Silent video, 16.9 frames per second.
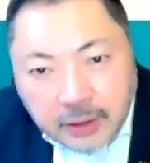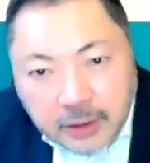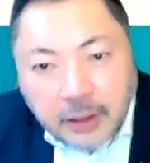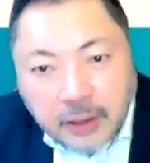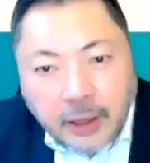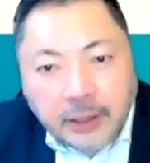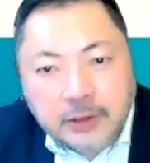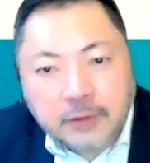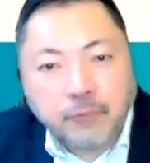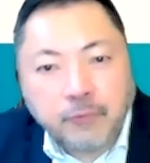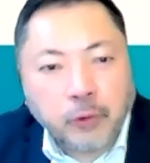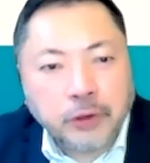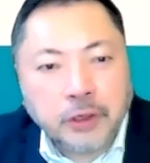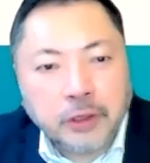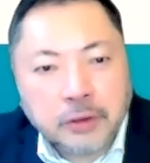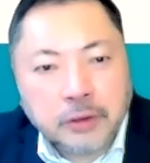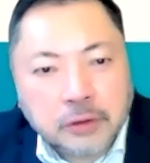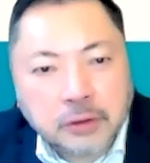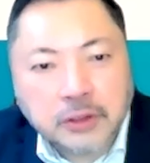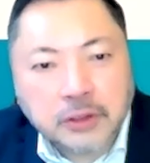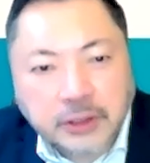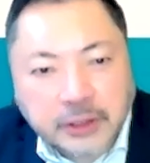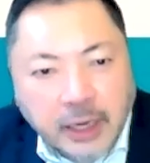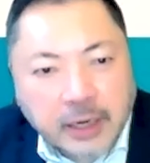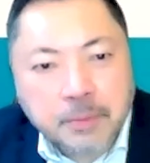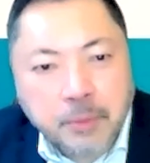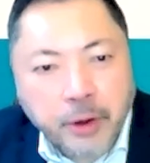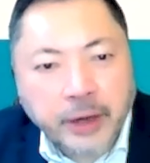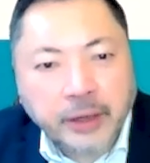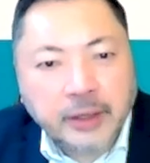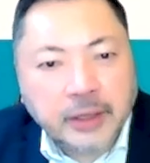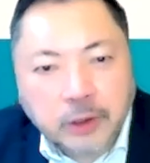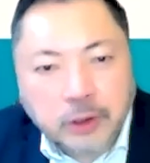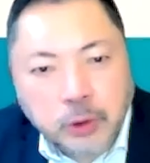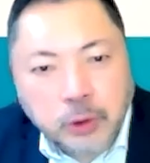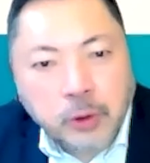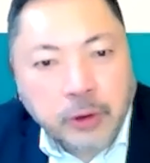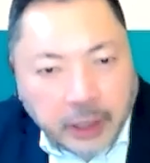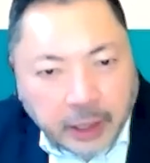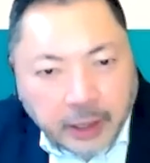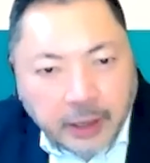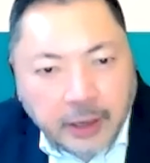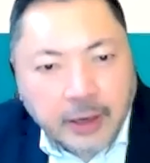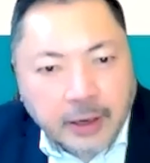is for you to celebrate and enjoy.